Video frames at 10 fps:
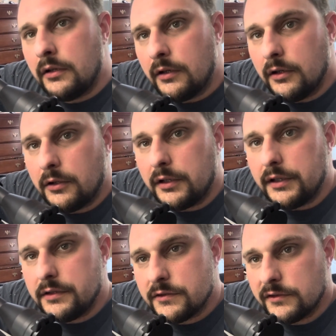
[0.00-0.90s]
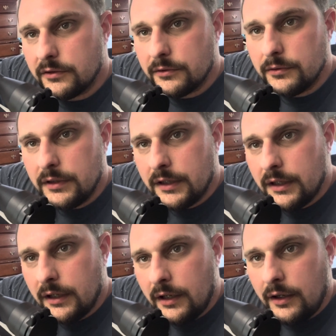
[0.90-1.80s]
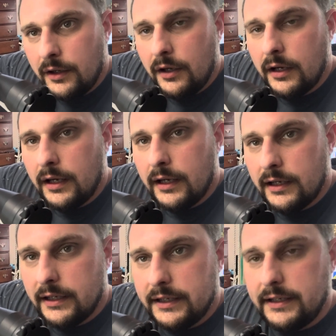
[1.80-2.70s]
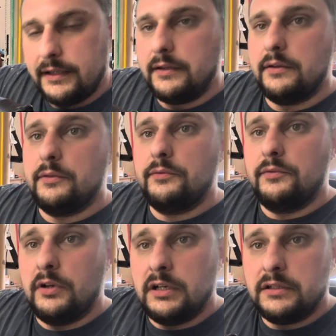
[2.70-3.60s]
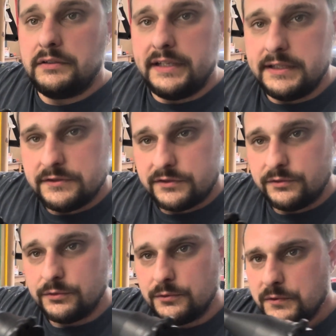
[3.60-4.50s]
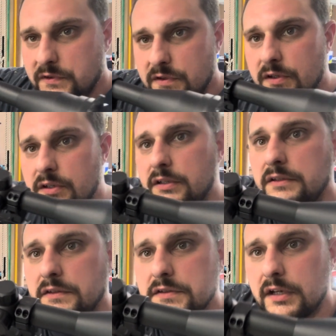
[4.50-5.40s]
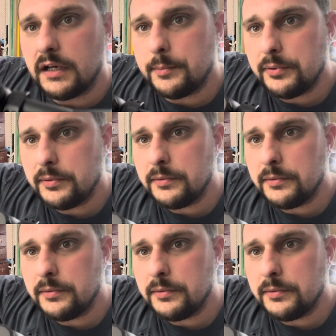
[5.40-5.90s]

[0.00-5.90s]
Okay, so I have all 8 screws in the top.